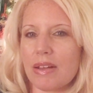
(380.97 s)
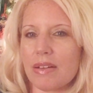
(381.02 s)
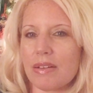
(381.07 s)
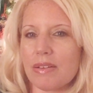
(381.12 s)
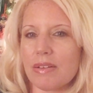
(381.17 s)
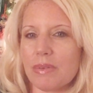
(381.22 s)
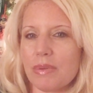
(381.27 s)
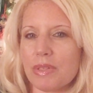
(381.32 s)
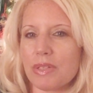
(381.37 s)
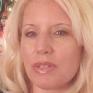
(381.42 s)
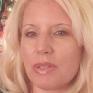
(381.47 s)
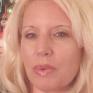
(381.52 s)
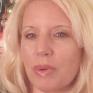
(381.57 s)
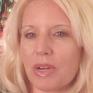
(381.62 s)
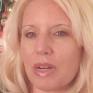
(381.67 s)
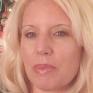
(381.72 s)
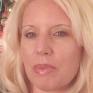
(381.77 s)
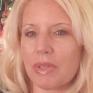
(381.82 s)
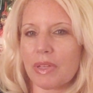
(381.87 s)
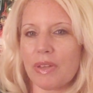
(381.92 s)
what's the
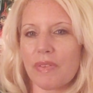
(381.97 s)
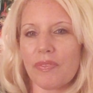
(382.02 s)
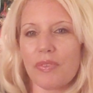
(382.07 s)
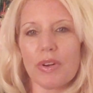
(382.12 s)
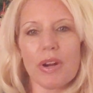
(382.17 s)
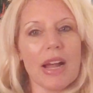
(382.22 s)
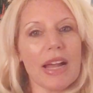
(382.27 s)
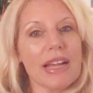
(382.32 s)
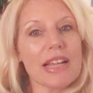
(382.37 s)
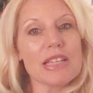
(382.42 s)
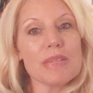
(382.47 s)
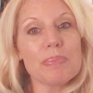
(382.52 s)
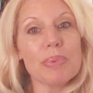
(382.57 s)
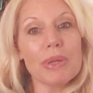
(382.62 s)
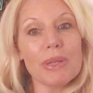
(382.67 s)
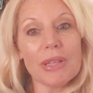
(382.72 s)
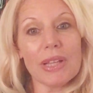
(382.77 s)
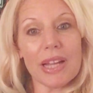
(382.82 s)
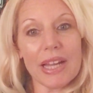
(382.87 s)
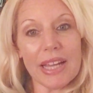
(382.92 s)
word I'm looking for? I guess
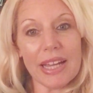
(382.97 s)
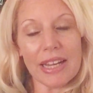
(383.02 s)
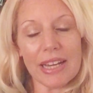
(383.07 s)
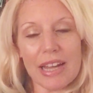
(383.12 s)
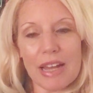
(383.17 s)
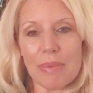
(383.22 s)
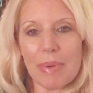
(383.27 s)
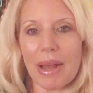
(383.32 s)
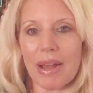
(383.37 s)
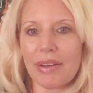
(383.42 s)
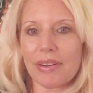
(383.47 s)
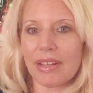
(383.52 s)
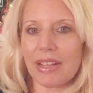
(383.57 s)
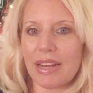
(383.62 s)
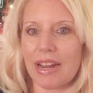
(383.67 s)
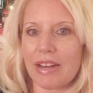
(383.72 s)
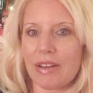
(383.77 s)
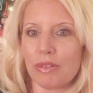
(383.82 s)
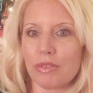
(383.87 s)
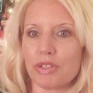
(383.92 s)
polite about
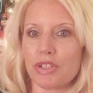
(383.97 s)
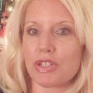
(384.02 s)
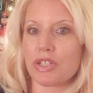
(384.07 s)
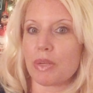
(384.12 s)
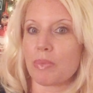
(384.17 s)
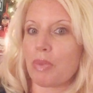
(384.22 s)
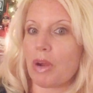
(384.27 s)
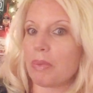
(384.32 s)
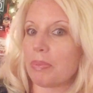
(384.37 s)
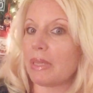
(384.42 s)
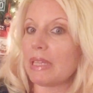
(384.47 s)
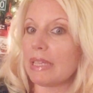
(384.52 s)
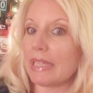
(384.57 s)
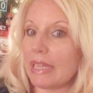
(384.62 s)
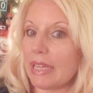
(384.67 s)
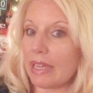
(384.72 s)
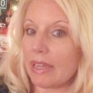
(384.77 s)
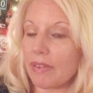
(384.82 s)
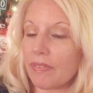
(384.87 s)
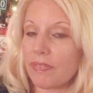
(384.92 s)
it. I don't just abruptly
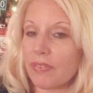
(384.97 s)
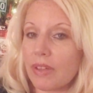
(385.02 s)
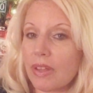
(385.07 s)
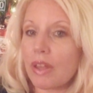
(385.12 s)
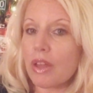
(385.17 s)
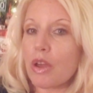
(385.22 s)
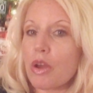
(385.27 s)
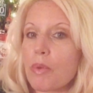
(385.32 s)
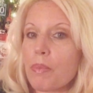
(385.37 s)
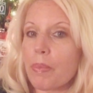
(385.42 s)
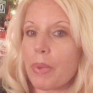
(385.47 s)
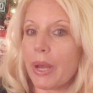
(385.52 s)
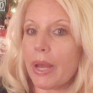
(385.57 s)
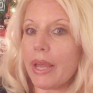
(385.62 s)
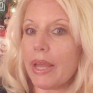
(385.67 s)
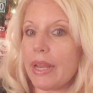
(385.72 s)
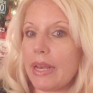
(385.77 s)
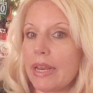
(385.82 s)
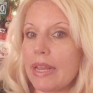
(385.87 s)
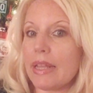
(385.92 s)
leave,
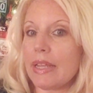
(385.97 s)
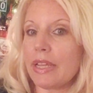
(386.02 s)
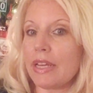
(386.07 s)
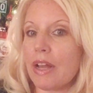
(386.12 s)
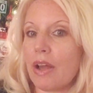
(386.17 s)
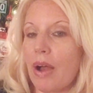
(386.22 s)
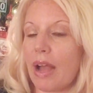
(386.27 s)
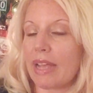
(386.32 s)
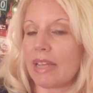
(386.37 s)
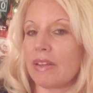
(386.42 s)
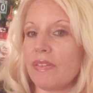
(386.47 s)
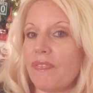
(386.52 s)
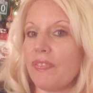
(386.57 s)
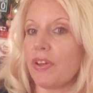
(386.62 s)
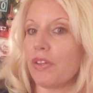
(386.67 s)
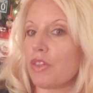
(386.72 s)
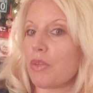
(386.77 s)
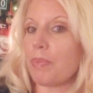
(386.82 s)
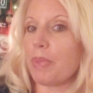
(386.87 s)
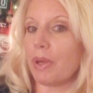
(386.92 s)
but I can
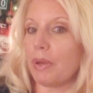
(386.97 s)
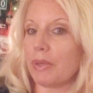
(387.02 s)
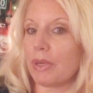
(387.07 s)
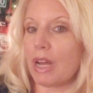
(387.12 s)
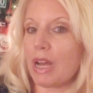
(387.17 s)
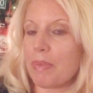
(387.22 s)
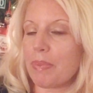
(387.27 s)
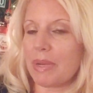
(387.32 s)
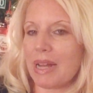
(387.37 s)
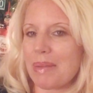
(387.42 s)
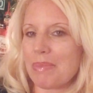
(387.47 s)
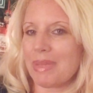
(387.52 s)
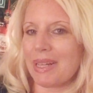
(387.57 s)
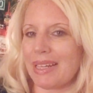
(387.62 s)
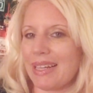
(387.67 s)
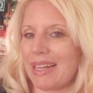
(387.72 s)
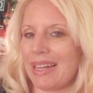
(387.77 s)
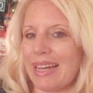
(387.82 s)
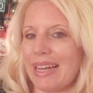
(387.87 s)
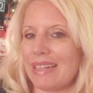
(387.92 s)
feel the build up and I'm
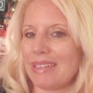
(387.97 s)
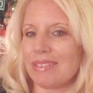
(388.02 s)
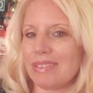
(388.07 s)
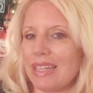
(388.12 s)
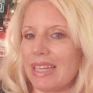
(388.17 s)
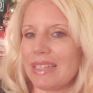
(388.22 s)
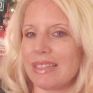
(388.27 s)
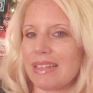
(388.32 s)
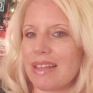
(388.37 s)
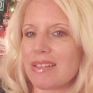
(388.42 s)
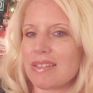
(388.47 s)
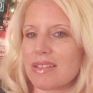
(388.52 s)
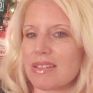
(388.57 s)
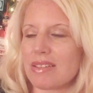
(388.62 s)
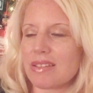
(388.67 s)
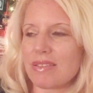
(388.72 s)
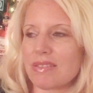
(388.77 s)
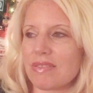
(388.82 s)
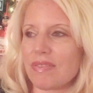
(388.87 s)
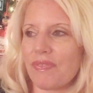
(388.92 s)
like, I don't like this.
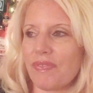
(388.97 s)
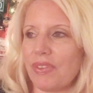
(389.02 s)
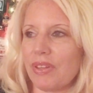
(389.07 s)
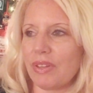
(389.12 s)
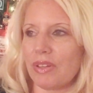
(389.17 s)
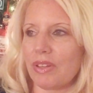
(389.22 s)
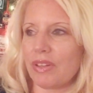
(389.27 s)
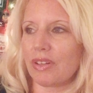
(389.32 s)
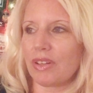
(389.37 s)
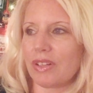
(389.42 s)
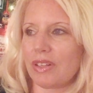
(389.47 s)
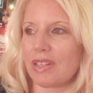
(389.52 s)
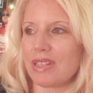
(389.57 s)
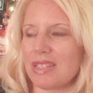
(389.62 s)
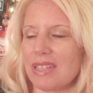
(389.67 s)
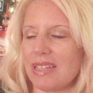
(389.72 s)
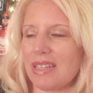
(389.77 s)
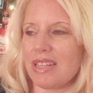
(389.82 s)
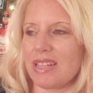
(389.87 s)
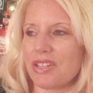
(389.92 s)
This isn't feeling good.
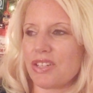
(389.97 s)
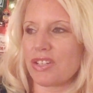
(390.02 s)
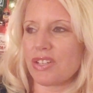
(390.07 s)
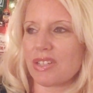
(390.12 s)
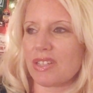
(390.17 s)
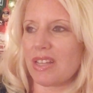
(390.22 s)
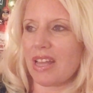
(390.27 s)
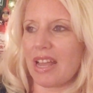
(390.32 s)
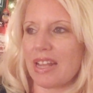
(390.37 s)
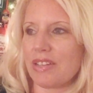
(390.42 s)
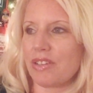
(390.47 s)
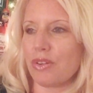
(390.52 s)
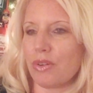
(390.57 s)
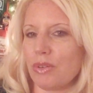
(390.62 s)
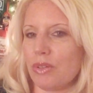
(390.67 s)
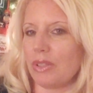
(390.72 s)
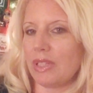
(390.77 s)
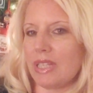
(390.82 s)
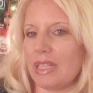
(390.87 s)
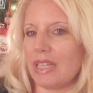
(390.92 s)
Cause then it's just, I
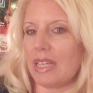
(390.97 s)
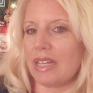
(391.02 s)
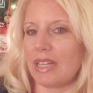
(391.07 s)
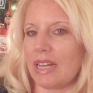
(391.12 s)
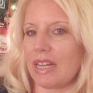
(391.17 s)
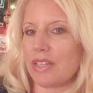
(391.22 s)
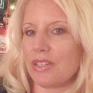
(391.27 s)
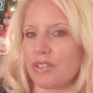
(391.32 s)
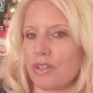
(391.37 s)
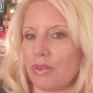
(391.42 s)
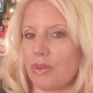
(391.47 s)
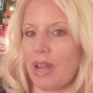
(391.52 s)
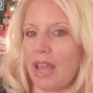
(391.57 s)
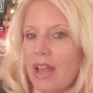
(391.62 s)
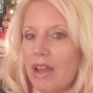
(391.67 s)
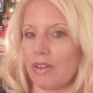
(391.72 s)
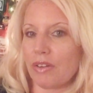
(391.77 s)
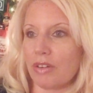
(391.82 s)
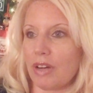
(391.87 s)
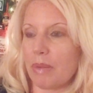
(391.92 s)
totally I zone
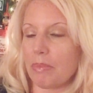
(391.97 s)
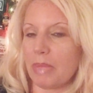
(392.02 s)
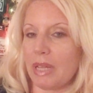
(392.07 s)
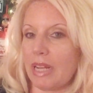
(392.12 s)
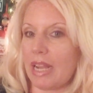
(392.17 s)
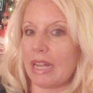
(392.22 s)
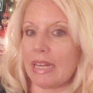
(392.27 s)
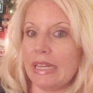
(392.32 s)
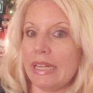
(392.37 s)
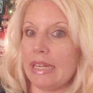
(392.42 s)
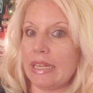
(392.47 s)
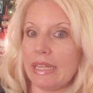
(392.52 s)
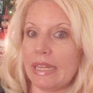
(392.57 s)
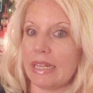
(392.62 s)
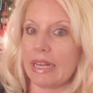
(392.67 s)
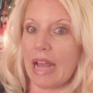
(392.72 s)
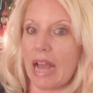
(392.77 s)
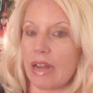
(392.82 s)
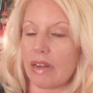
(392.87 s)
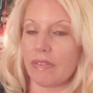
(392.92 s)
out, or I'm like, I need to
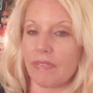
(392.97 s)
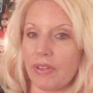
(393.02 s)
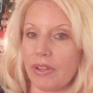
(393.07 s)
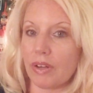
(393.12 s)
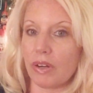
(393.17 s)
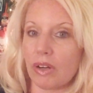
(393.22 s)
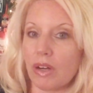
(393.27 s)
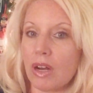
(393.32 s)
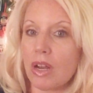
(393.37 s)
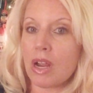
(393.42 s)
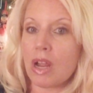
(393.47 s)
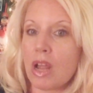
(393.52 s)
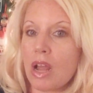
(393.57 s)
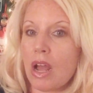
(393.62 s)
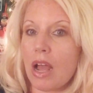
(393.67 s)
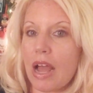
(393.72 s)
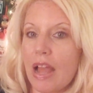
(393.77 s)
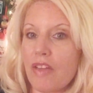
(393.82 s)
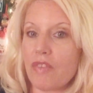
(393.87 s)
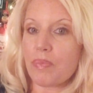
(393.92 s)
get out of here.
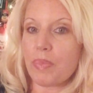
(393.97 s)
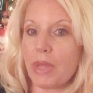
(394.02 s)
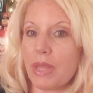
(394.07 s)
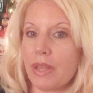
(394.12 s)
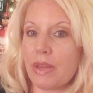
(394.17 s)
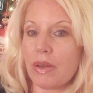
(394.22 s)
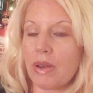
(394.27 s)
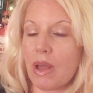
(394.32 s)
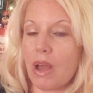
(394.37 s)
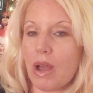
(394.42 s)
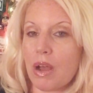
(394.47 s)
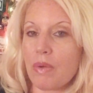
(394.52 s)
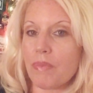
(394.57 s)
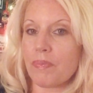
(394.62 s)
I've been,